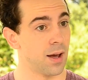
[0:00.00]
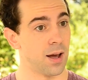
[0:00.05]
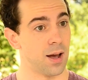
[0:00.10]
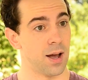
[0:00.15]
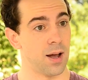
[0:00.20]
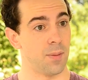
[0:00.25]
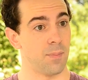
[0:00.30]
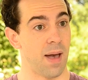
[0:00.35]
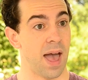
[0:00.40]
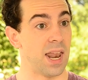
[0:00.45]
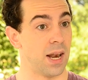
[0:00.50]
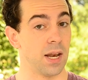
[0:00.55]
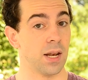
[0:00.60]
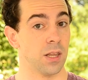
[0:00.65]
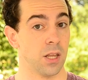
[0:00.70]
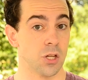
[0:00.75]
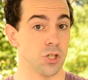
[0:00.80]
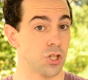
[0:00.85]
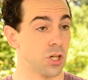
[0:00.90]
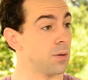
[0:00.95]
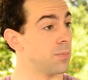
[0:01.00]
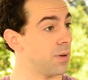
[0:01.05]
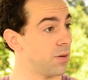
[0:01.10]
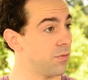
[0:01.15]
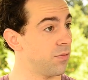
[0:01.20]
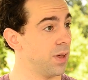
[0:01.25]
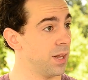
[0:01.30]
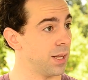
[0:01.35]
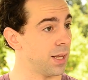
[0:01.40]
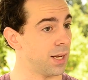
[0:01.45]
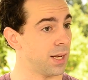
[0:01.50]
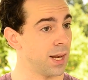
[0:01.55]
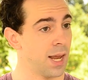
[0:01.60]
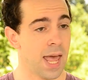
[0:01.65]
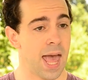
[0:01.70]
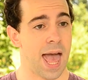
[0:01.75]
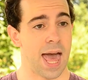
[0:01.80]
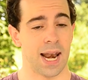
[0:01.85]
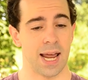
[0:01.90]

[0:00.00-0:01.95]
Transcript: um, and a legitimate villain.